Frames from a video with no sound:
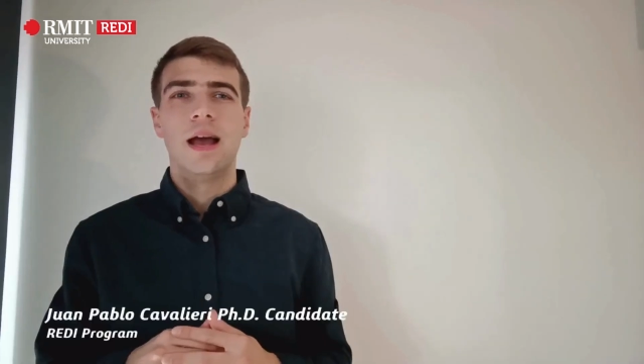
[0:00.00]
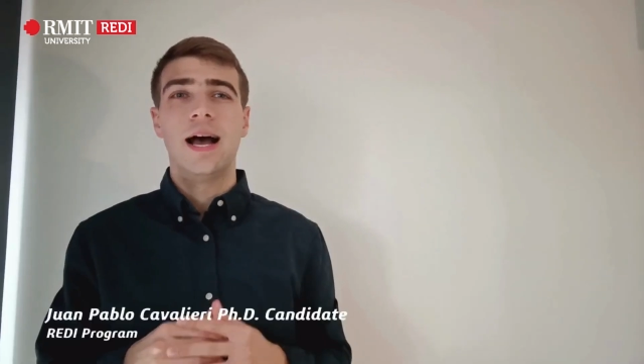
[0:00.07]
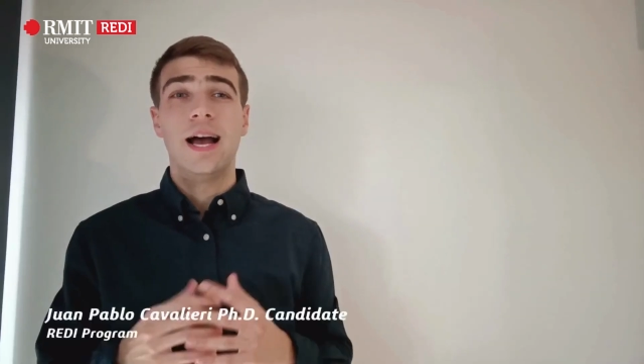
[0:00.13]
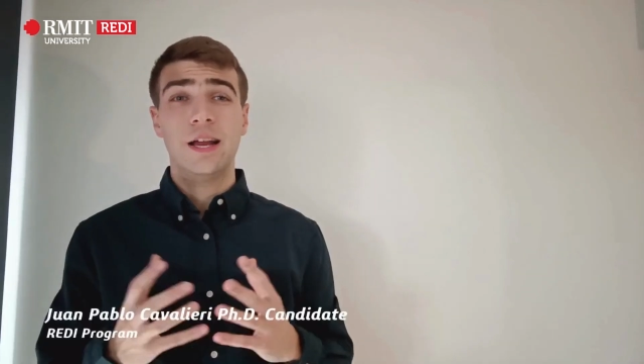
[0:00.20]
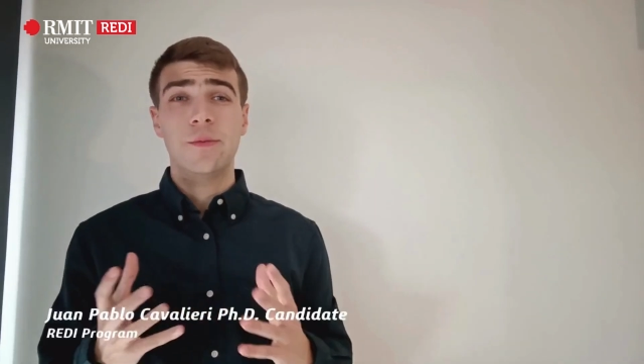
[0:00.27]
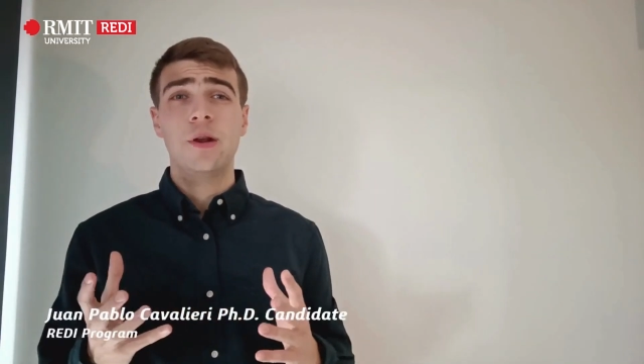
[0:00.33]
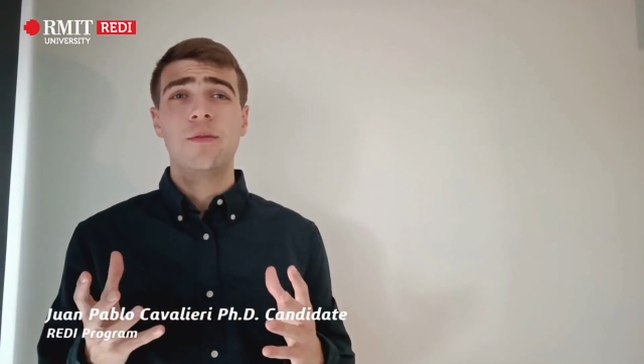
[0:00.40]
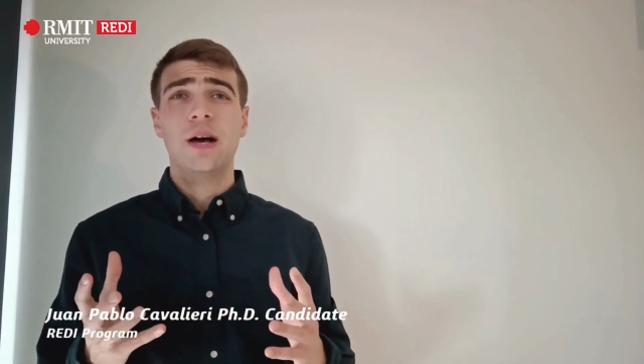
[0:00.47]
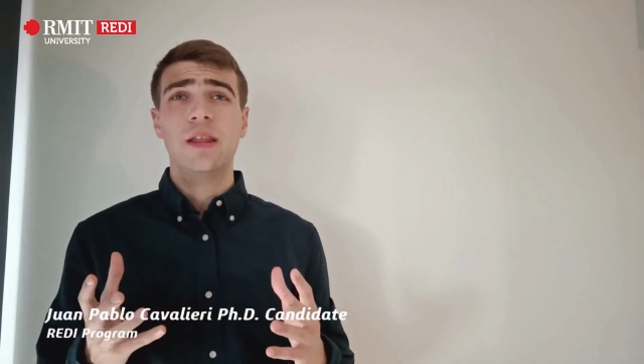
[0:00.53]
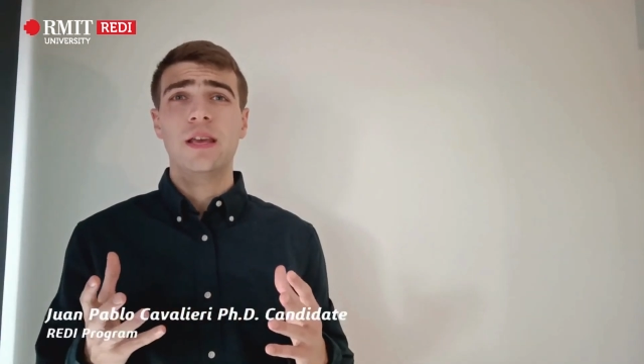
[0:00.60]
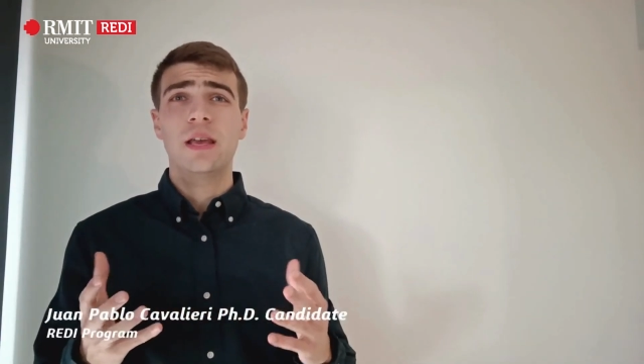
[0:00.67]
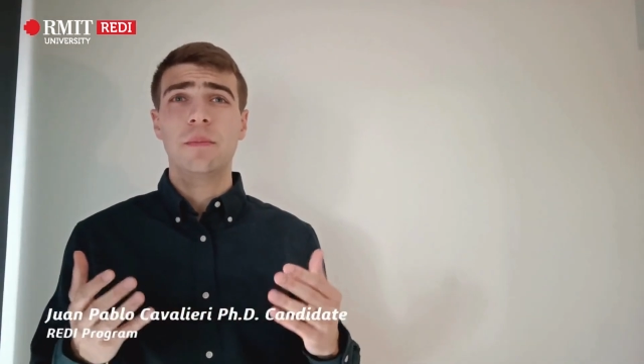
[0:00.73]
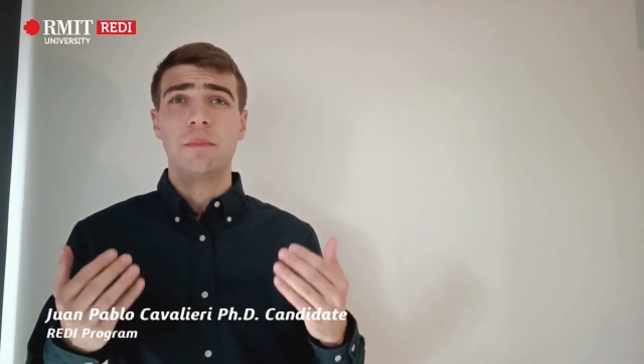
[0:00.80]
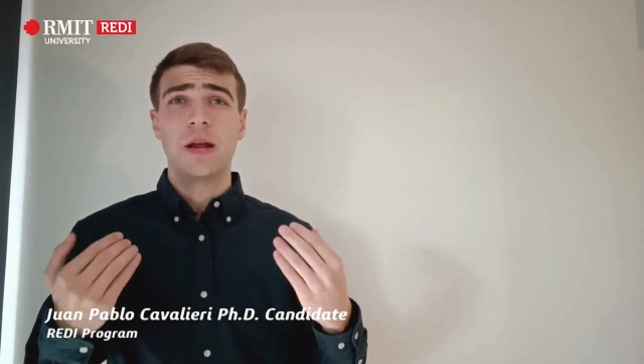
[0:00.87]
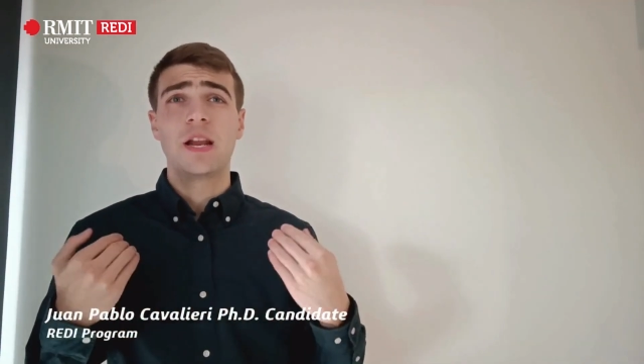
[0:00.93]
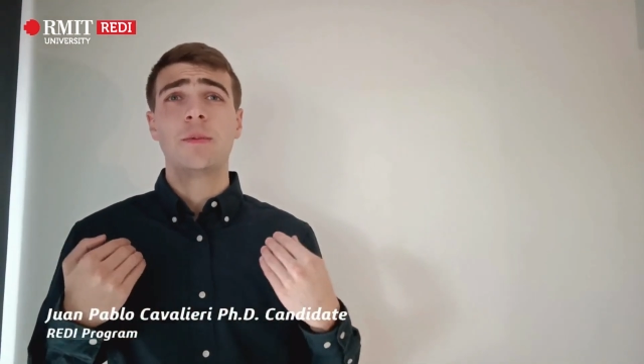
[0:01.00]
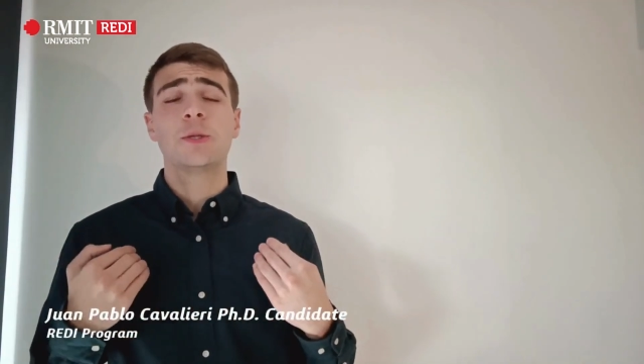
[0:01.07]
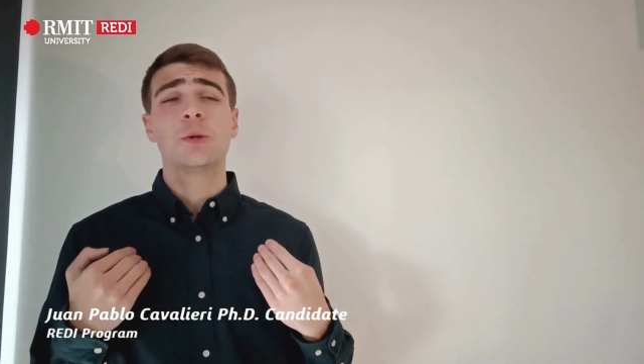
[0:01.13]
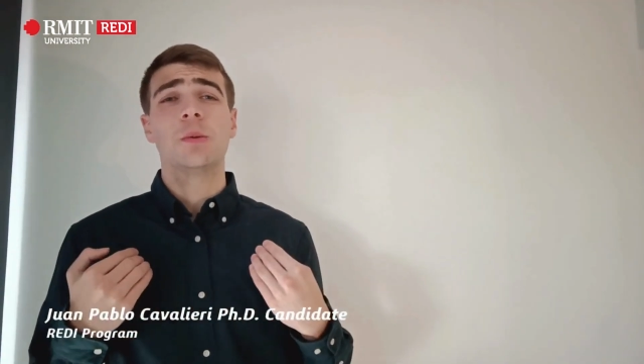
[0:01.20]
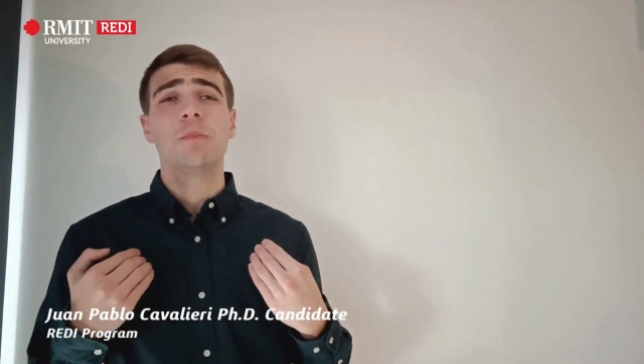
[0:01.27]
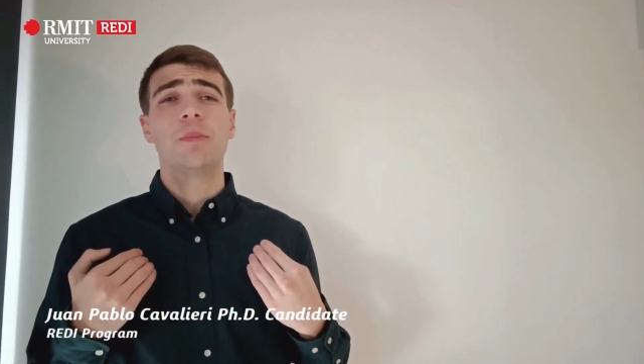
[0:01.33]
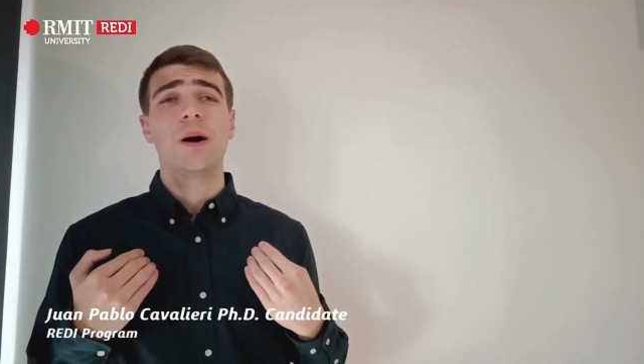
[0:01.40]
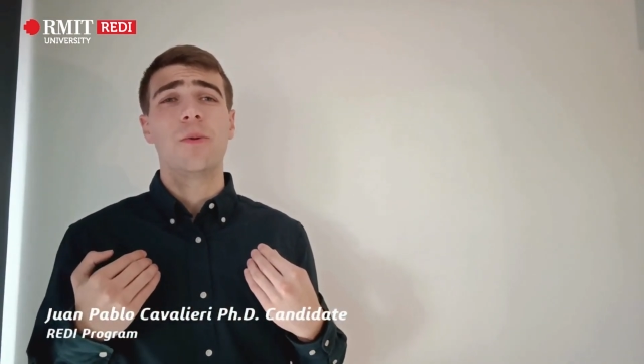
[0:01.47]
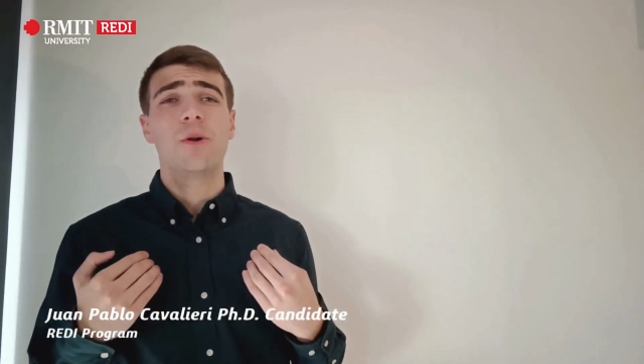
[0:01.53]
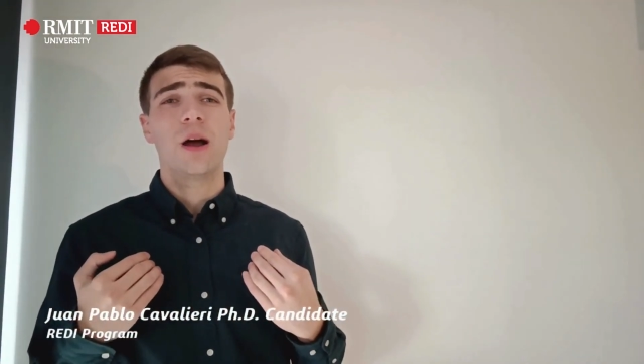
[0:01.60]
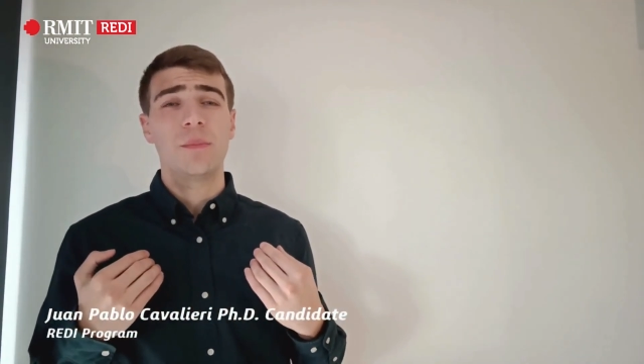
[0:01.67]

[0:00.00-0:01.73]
Hi everybody, my name is Juan Pablo,